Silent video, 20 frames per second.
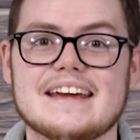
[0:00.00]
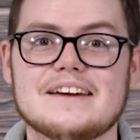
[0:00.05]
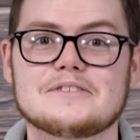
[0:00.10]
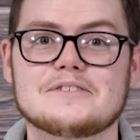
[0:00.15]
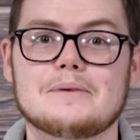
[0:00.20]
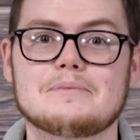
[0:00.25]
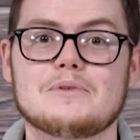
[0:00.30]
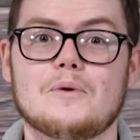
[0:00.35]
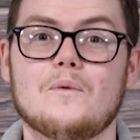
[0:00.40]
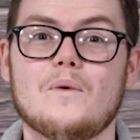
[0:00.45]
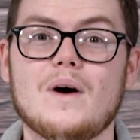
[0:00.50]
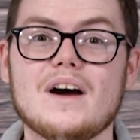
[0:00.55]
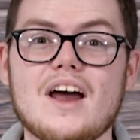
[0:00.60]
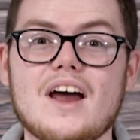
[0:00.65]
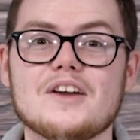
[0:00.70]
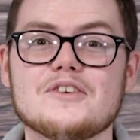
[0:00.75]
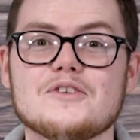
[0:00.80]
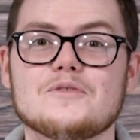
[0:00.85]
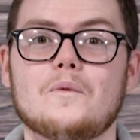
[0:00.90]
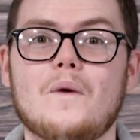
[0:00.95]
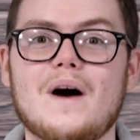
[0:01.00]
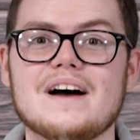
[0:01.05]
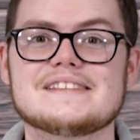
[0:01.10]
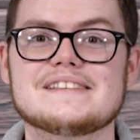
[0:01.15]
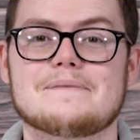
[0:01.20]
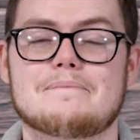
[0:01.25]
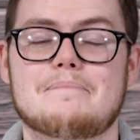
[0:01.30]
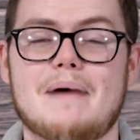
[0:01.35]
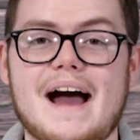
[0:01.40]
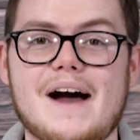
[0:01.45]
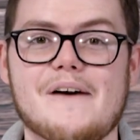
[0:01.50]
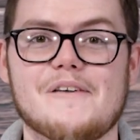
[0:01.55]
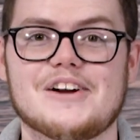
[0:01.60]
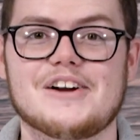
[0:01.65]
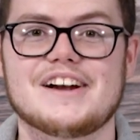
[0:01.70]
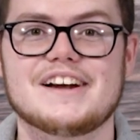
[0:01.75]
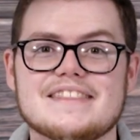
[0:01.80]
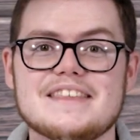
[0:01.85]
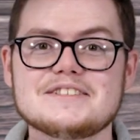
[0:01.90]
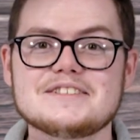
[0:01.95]
handle up to 100 watts of
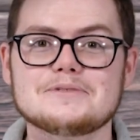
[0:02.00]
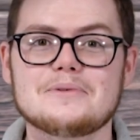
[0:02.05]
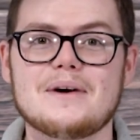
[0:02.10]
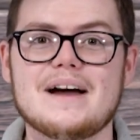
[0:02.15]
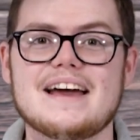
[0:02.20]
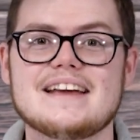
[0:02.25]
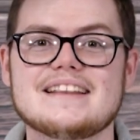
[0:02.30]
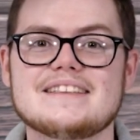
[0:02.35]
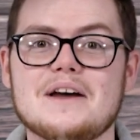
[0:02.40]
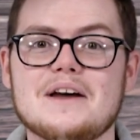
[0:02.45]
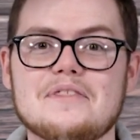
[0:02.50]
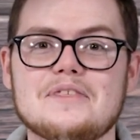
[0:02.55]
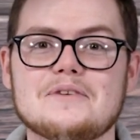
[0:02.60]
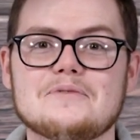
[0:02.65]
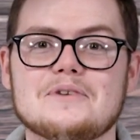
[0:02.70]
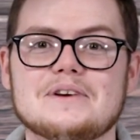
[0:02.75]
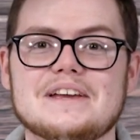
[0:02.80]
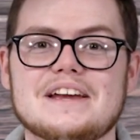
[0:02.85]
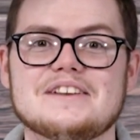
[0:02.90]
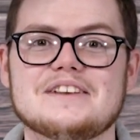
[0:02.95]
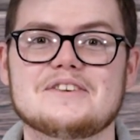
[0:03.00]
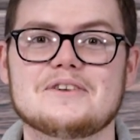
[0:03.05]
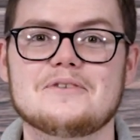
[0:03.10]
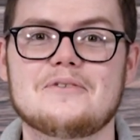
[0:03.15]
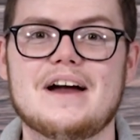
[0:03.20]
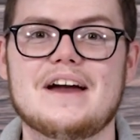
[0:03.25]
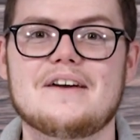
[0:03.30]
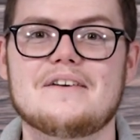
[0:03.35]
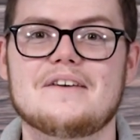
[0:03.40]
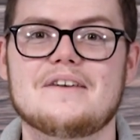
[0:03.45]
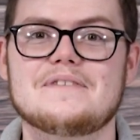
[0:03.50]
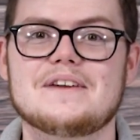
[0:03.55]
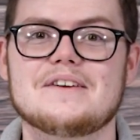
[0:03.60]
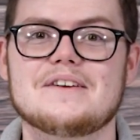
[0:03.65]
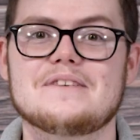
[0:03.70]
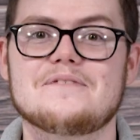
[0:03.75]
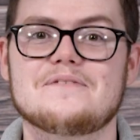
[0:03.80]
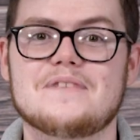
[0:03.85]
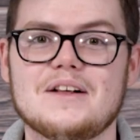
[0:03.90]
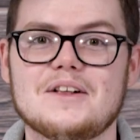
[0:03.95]
power. This way, nothing will get in your way of
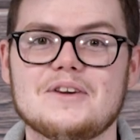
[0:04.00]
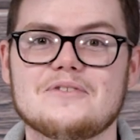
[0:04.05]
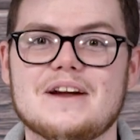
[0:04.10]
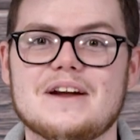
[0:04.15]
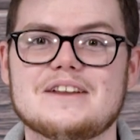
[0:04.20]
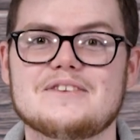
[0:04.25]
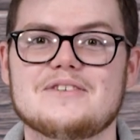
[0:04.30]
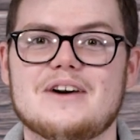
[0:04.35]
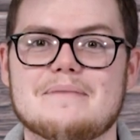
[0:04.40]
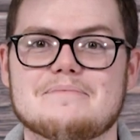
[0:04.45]
hearing fellow radio